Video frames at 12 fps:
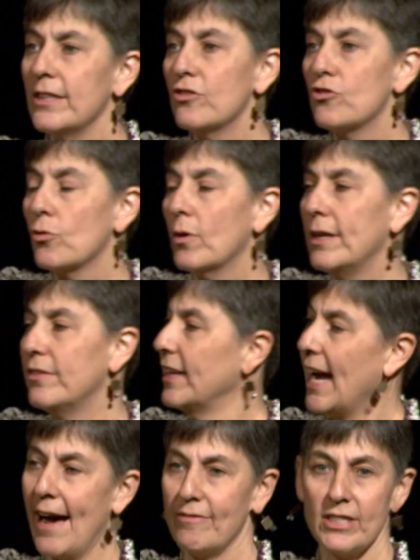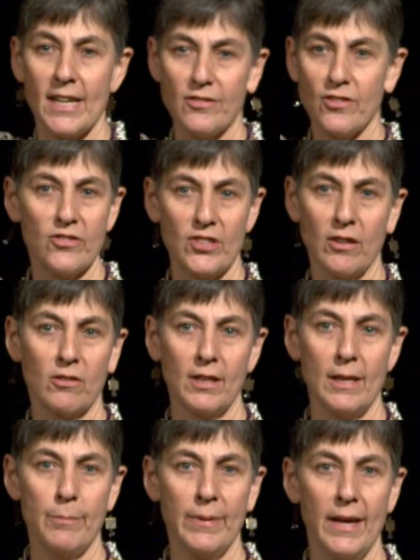the stories that haven't necessarily
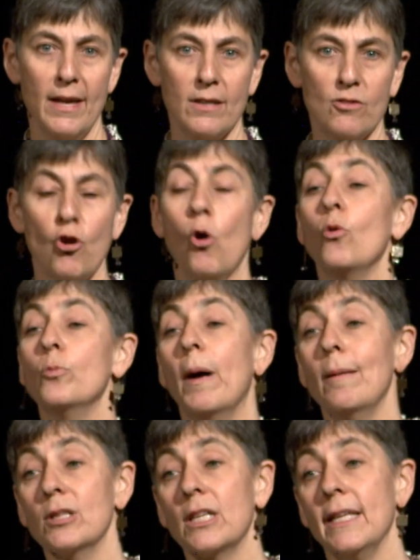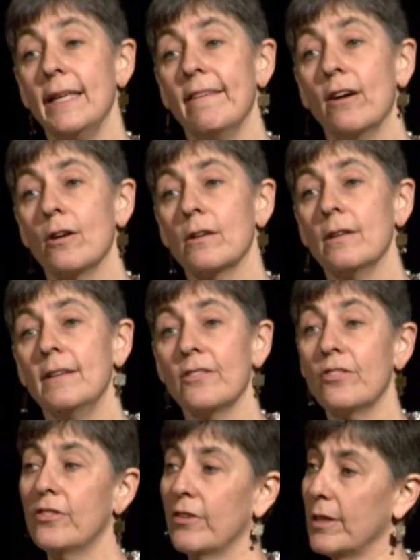been told publicly, that aren't
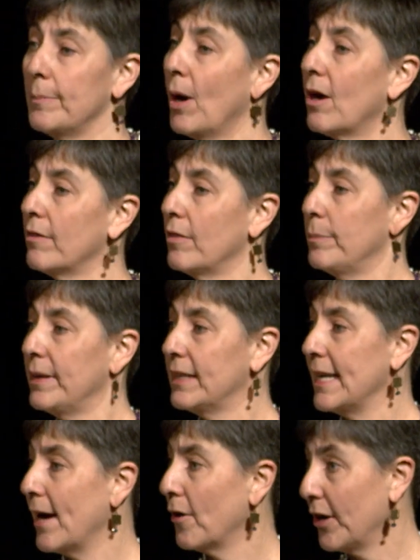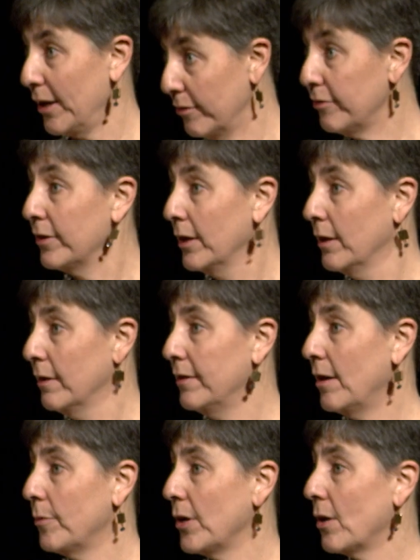necessarily part of the big narrative
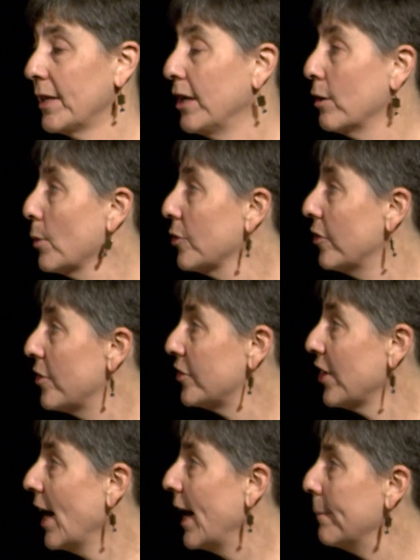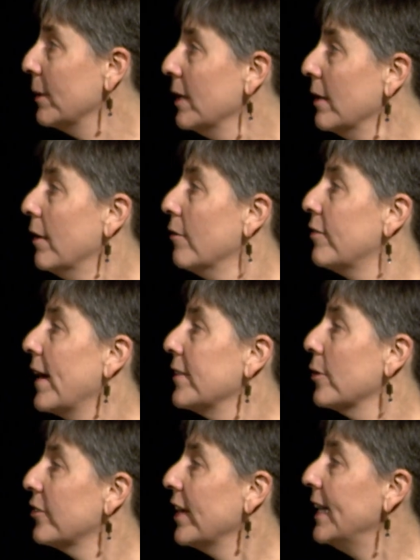that we all hear most of the time. Find
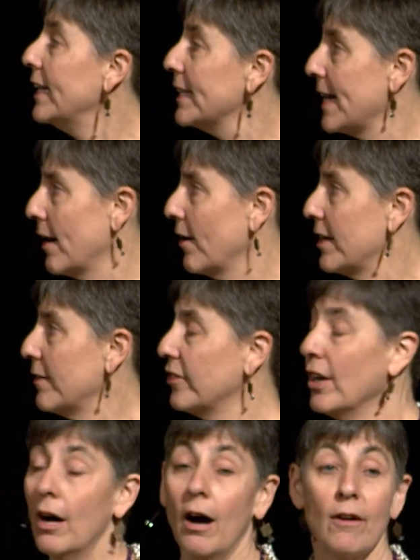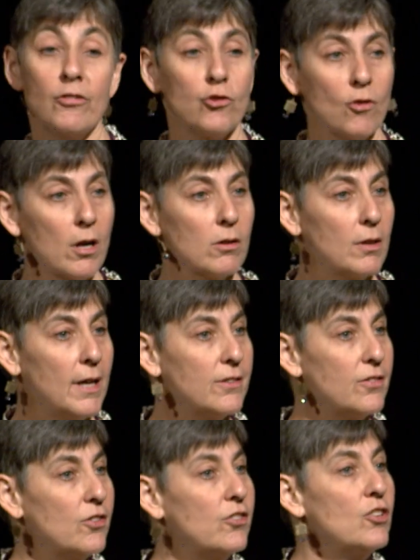those hidden narratives of struggle and
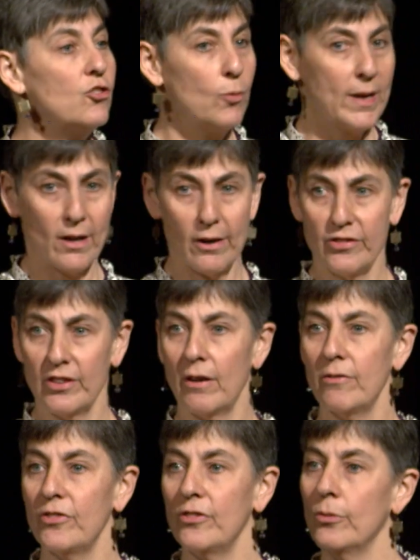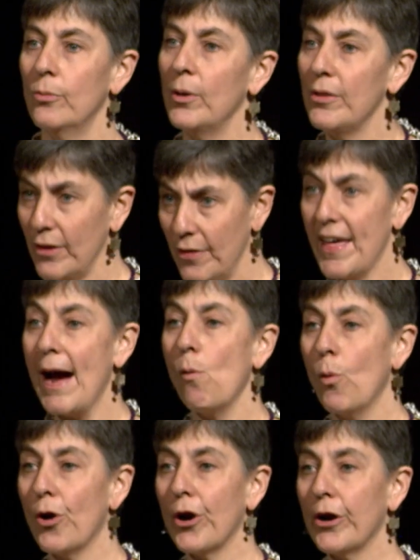to situate ourselves within that
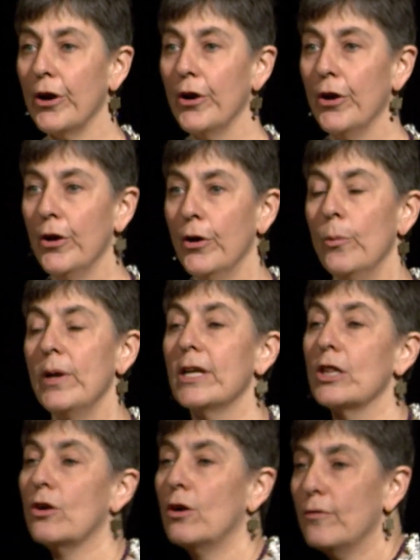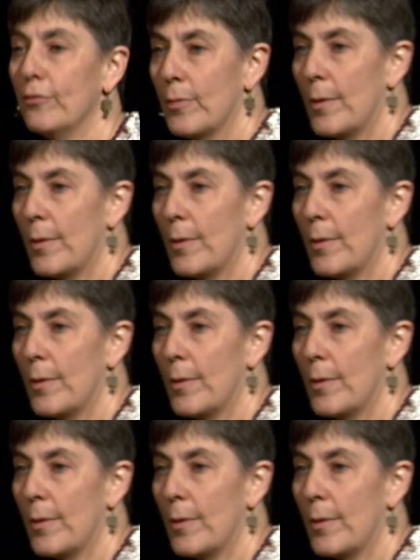work. We can learn from the